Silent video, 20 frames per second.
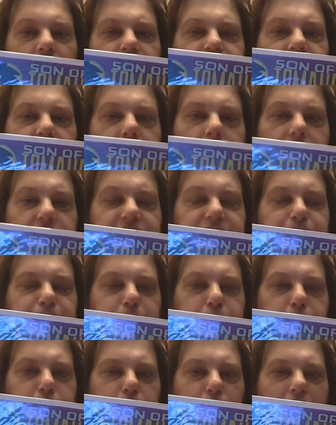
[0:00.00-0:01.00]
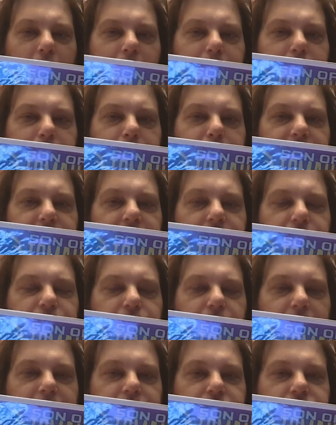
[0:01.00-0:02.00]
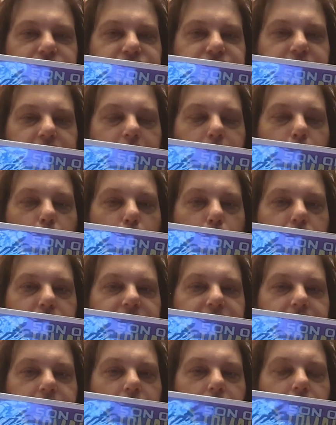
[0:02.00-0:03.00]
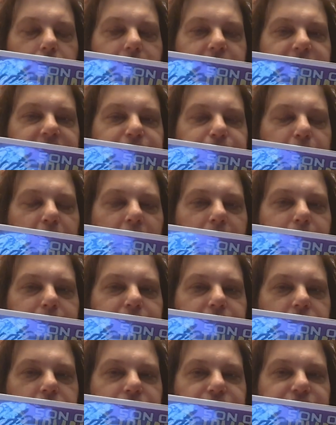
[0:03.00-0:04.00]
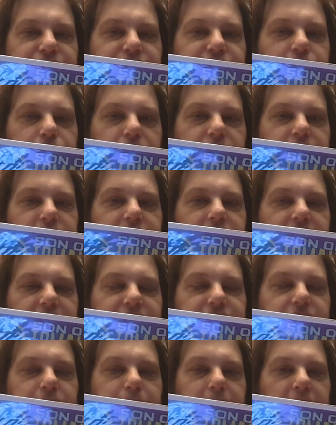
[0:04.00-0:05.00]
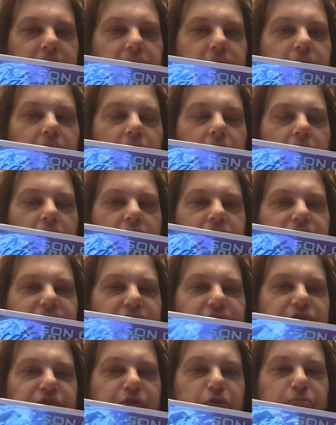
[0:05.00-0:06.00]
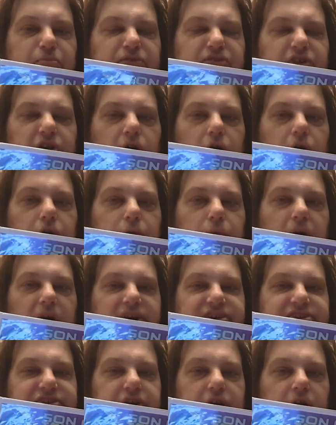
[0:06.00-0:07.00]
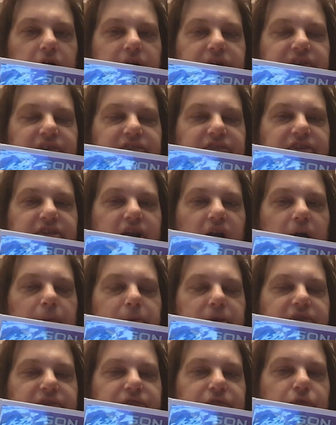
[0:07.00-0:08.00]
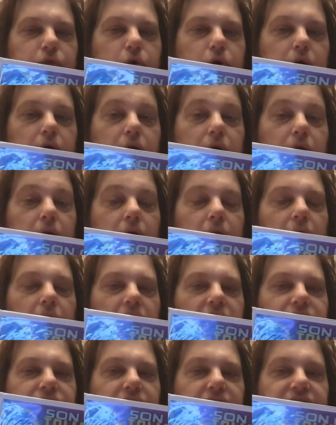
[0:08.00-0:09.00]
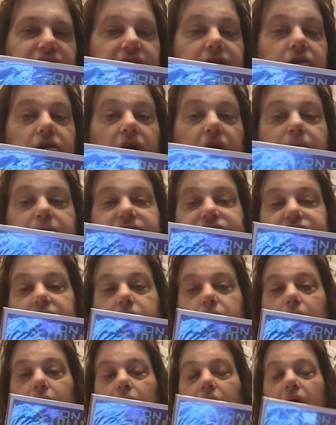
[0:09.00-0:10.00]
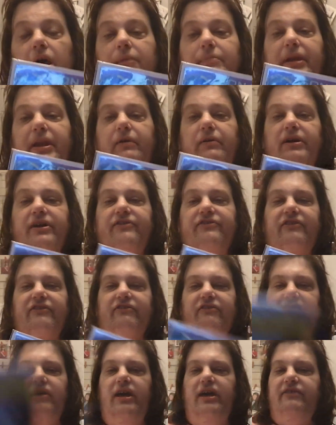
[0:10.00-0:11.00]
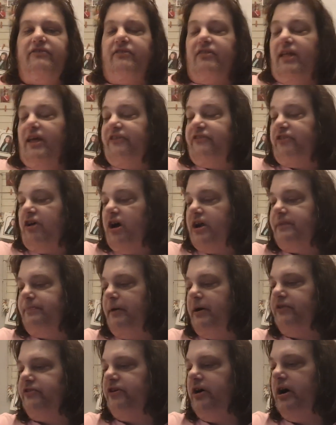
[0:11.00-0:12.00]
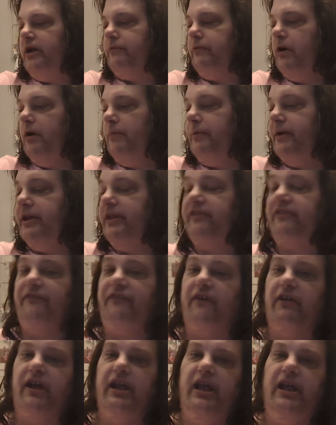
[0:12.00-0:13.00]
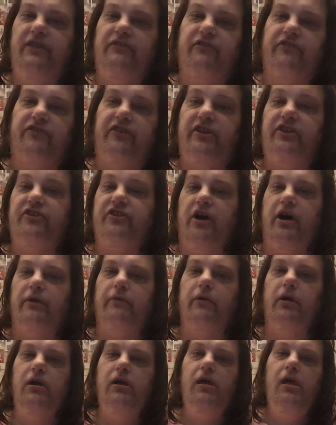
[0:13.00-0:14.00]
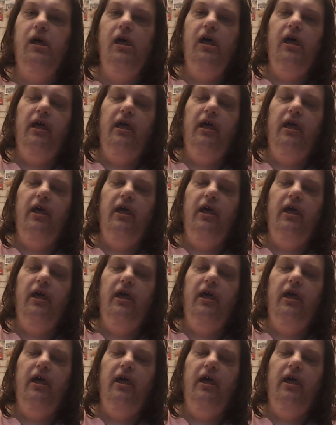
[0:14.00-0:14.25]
Tomahawk is he's a Revolutionary War hero, and he's probably the closest to what you get to being the superstar or the rock star in DC Comics for frontier comic genre. But anyways, it's a less talked about genre, but it's a very interesting genre.